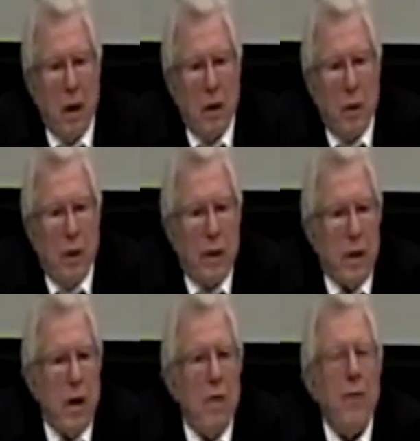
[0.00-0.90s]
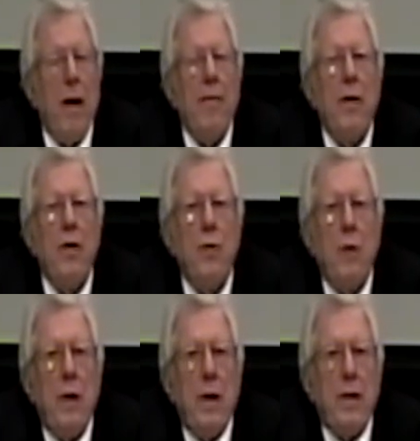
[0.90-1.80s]
So instead of having a
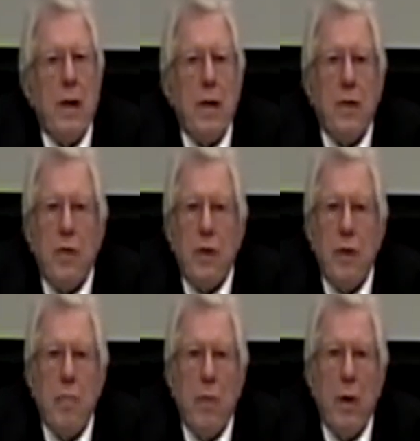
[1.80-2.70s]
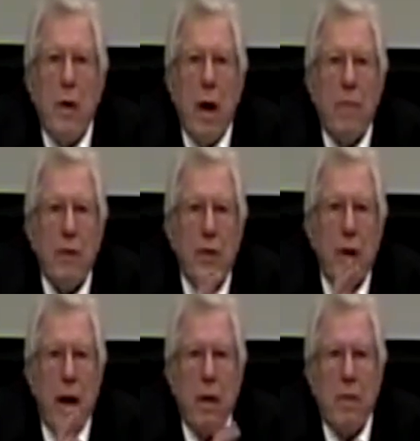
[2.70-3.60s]
dualistic system where you have a
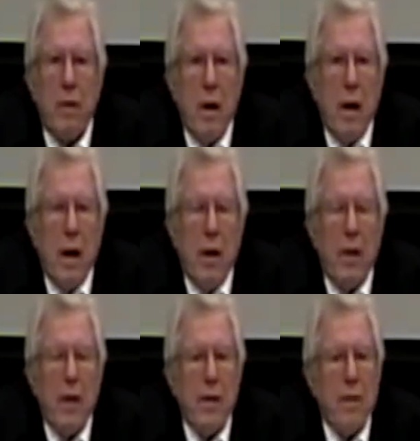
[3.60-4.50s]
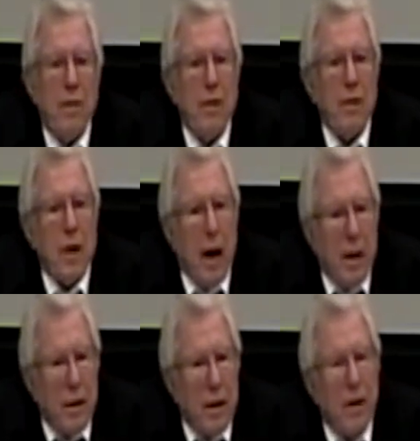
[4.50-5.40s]
state and then civil
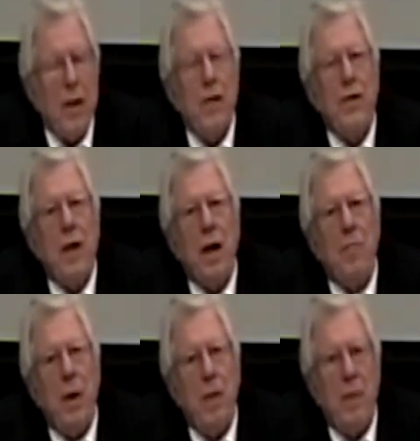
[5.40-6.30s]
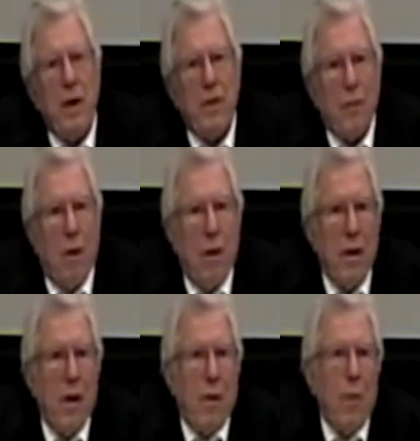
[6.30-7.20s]
society, and that state may be
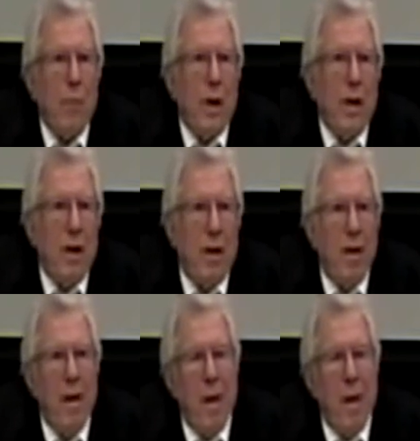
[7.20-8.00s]
stronger or weaker